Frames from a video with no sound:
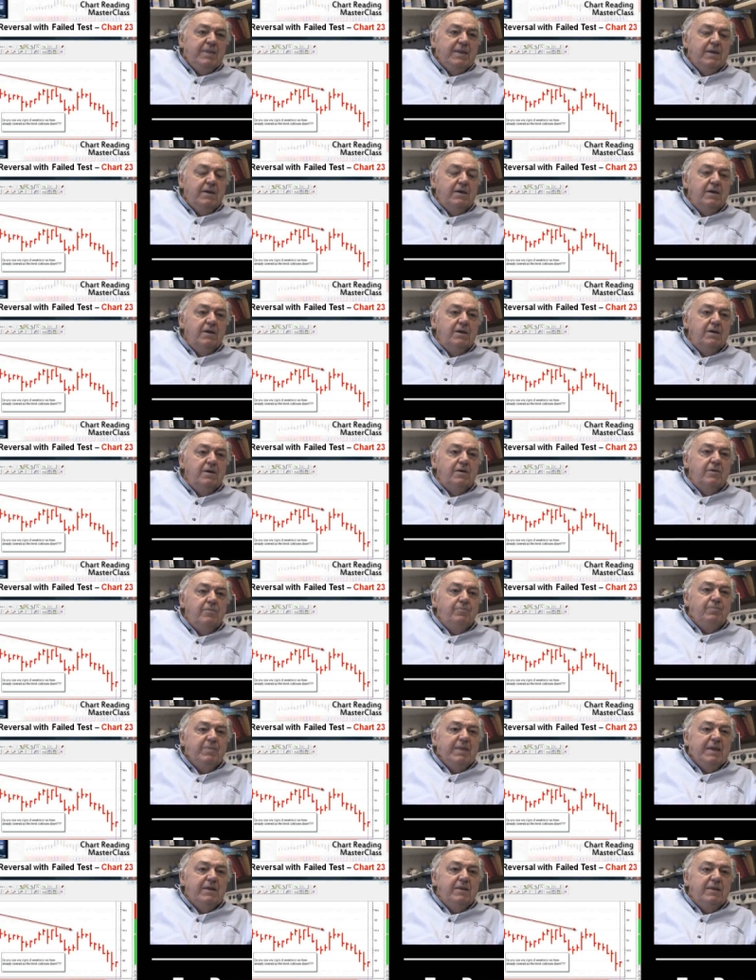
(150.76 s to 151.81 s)

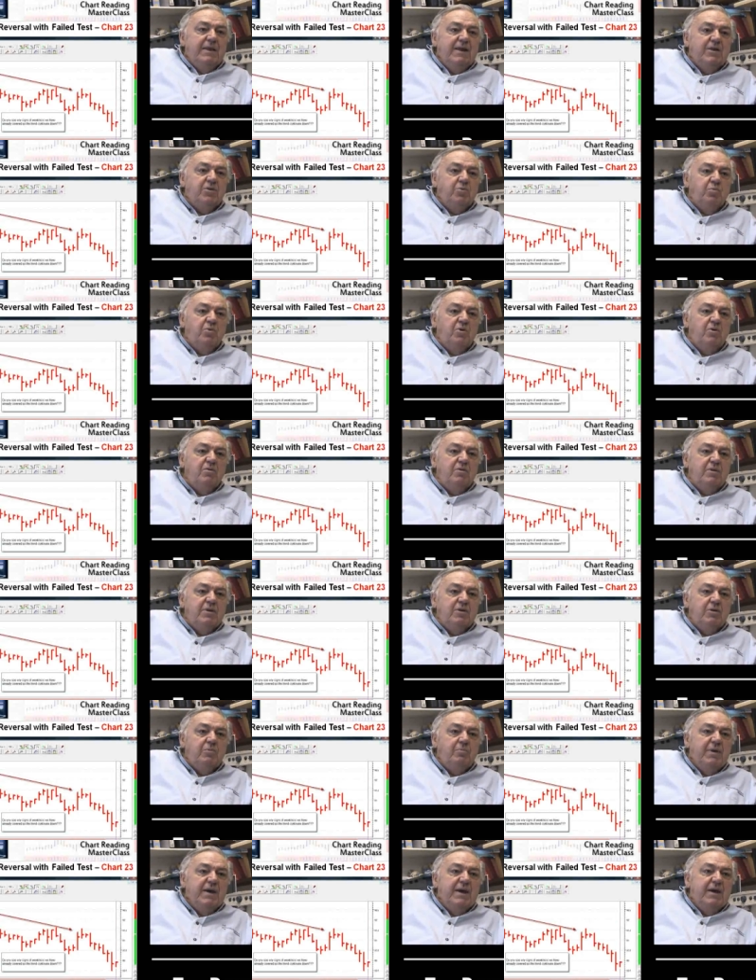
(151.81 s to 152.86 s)
And that's what it's
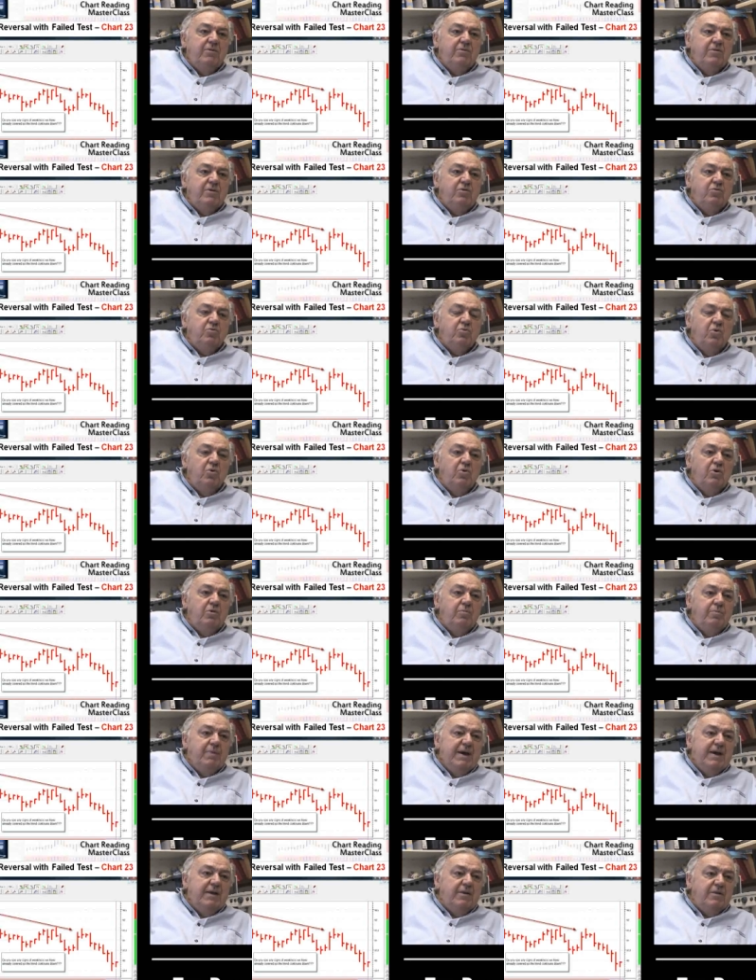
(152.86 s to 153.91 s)
about. You're talking
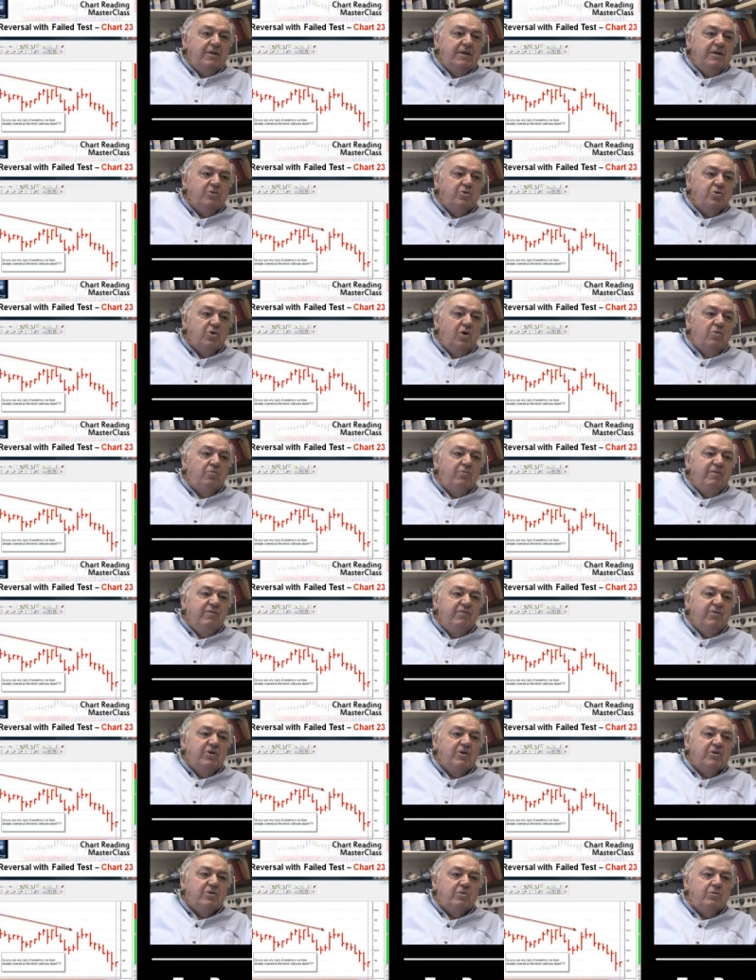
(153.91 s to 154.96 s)
about these top
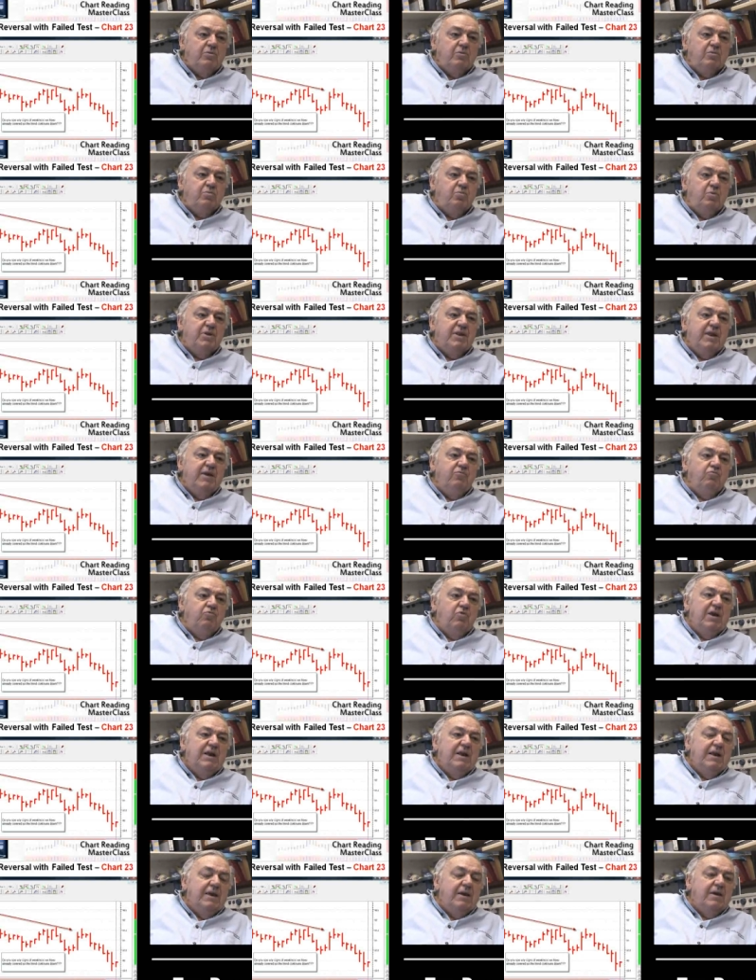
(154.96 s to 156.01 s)
reversals. What they
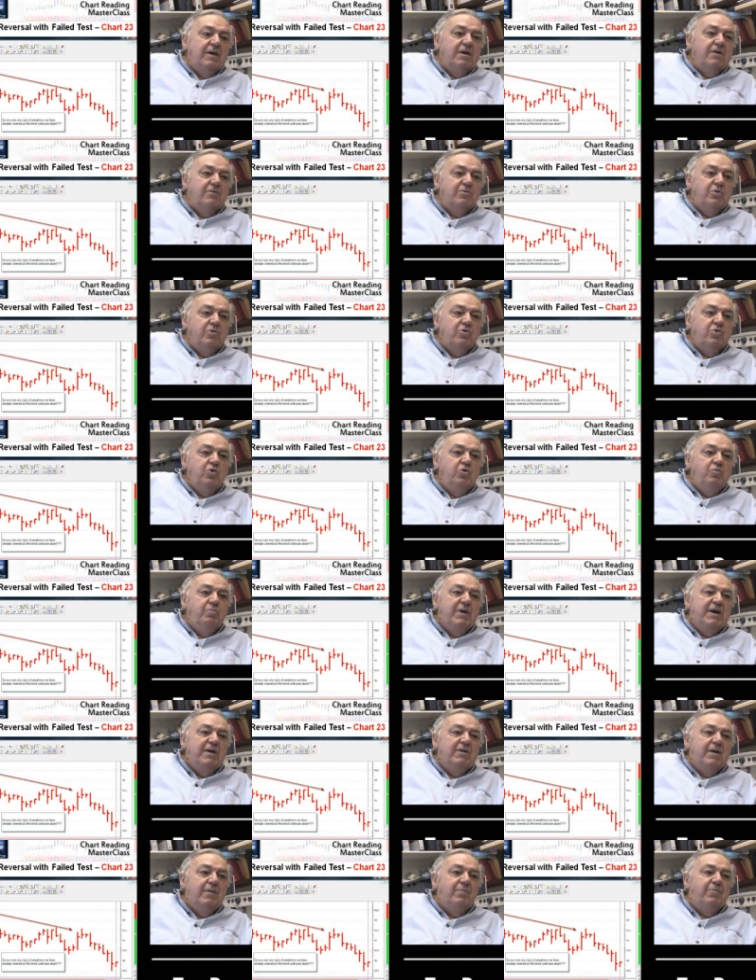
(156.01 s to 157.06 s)
really are is a
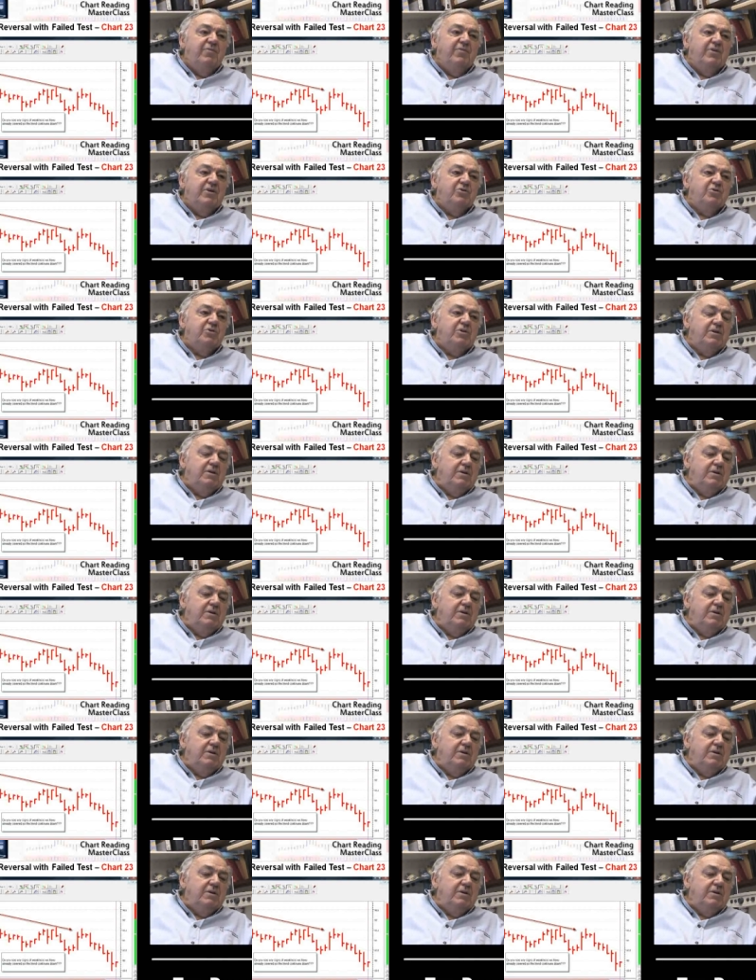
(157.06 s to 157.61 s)
two-bar upthrust.